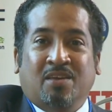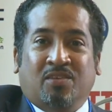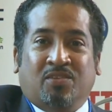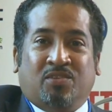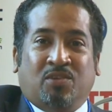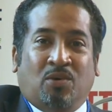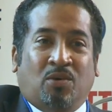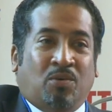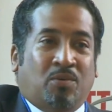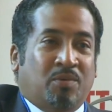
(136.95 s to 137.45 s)

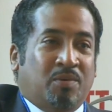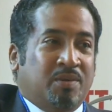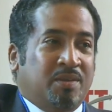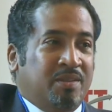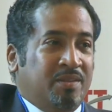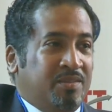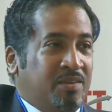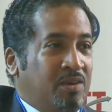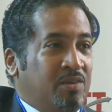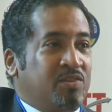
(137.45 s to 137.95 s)
So
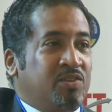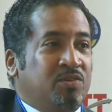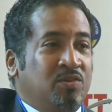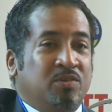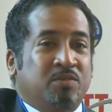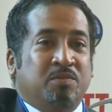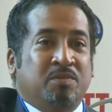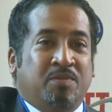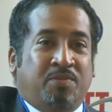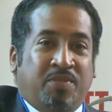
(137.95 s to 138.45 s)
there are
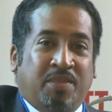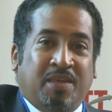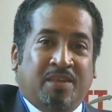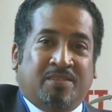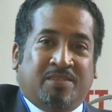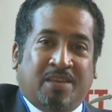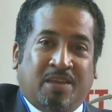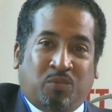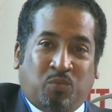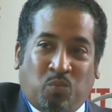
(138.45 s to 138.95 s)
certain
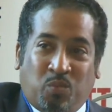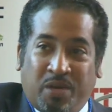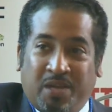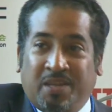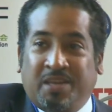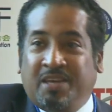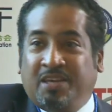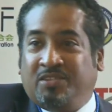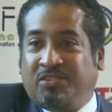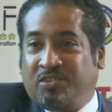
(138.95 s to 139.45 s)
things that we
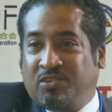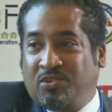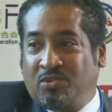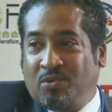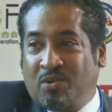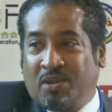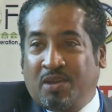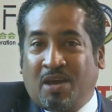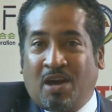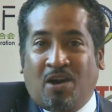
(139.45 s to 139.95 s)
need to
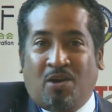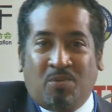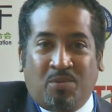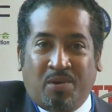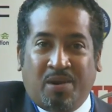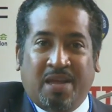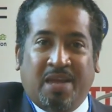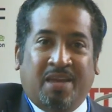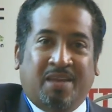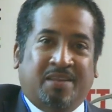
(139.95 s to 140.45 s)
do on
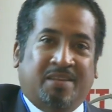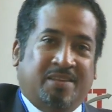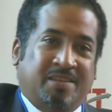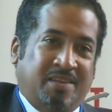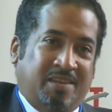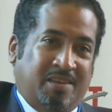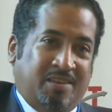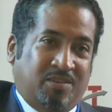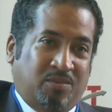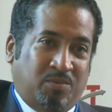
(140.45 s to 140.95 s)
our
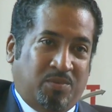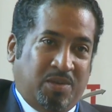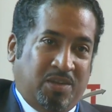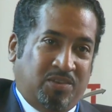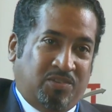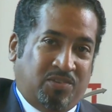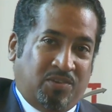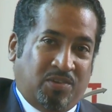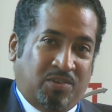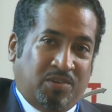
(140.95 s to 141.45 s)
end in the
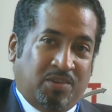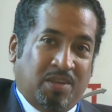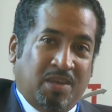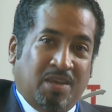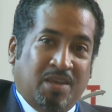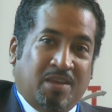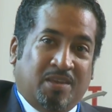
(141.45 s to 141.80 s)
region